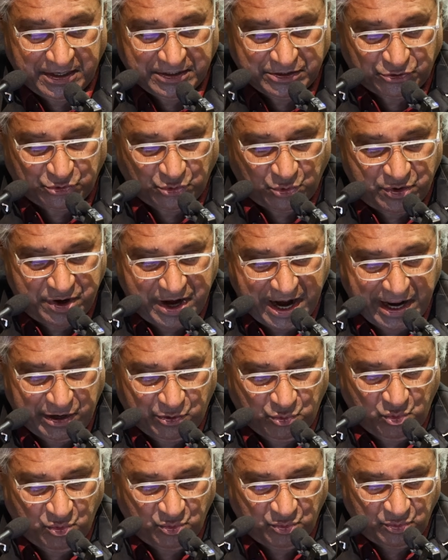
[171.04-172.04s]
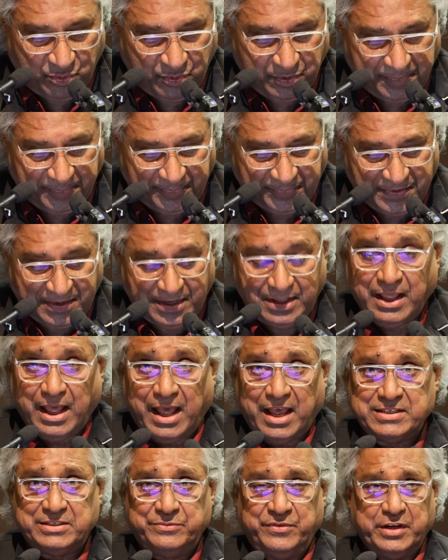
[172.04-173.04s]
So Nehru,
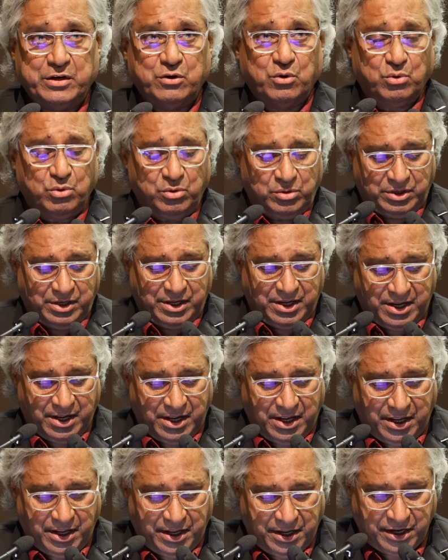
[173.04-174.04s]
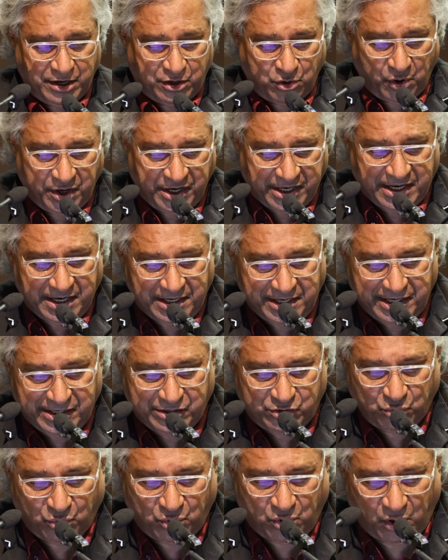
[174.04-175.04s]
as we know, heroically
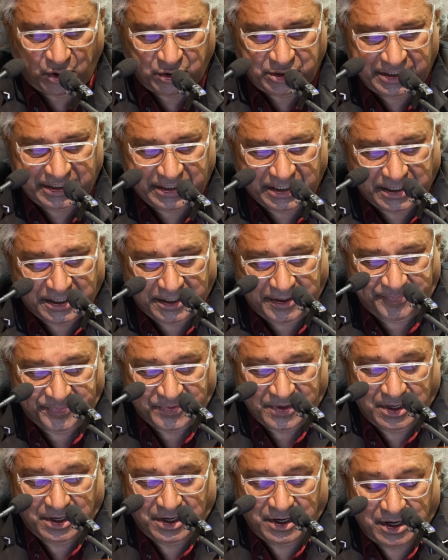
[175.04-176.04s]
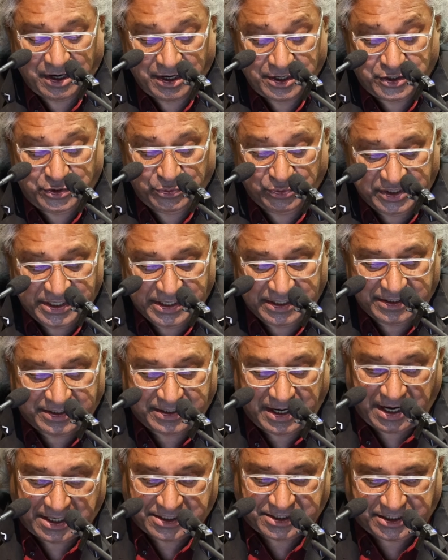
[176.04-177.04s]
took on the Herculean
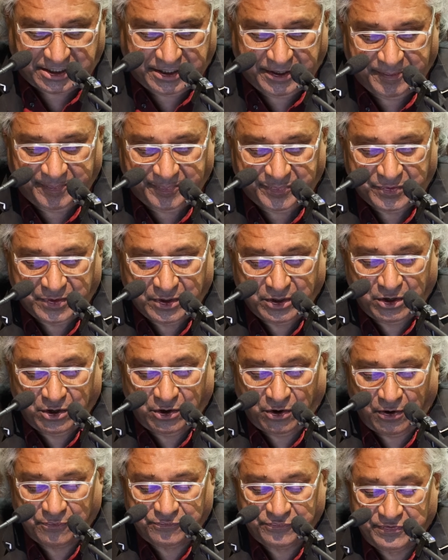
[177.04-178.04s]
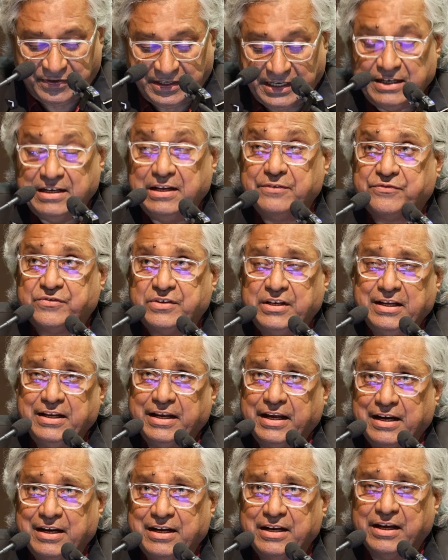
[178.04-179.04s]
task of
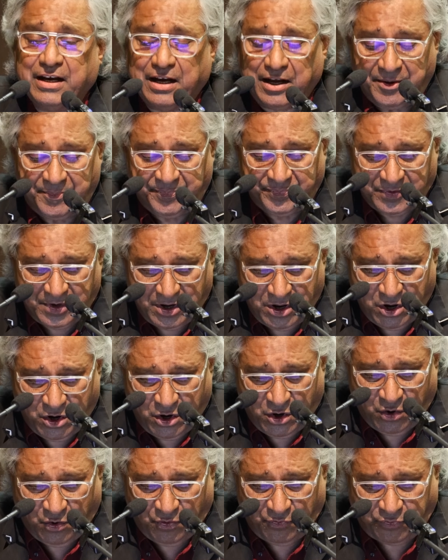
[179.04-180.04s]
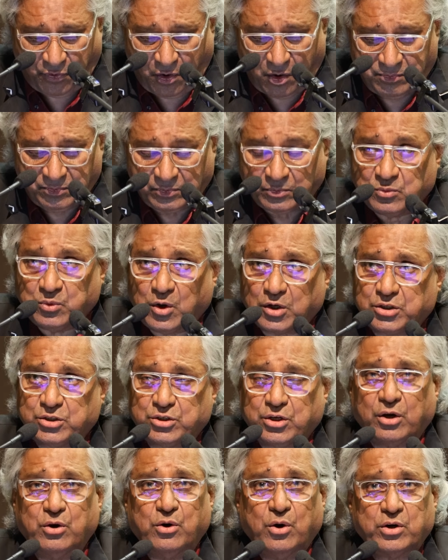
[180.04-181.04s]
lifting India from
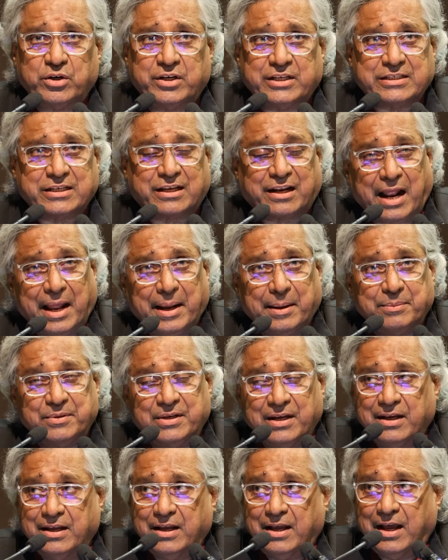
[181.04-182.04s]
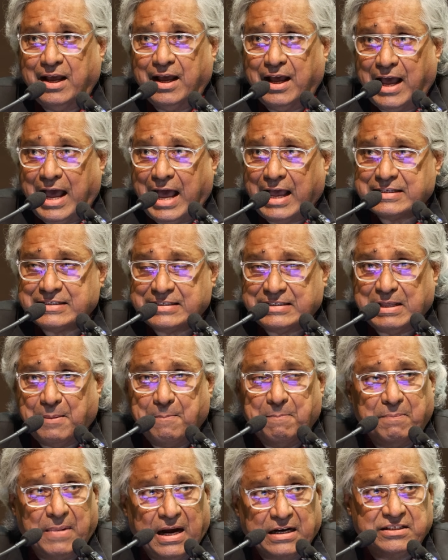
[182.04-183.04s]
what Tagore described as the
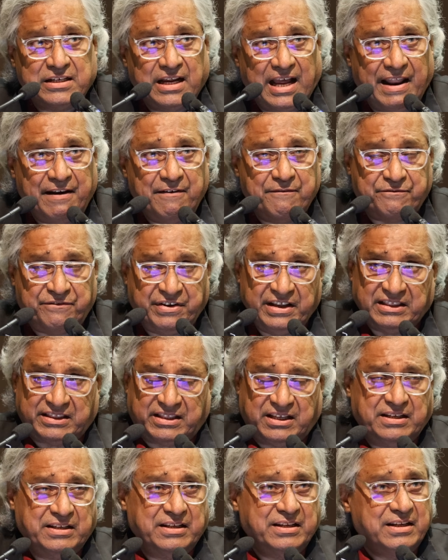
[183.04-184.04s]
mud and filth